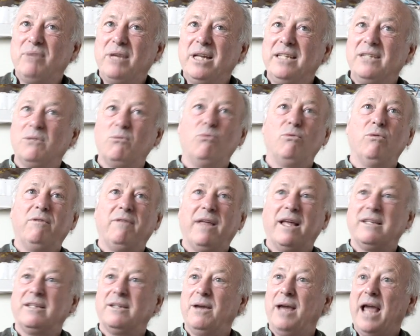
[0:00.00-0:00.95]
brings all
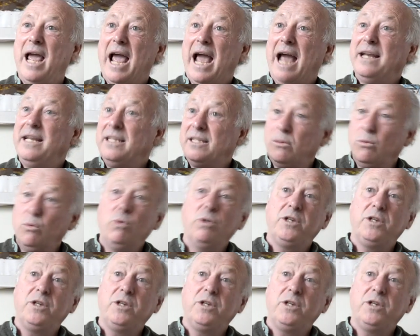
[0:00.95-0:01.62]
of that to it, and his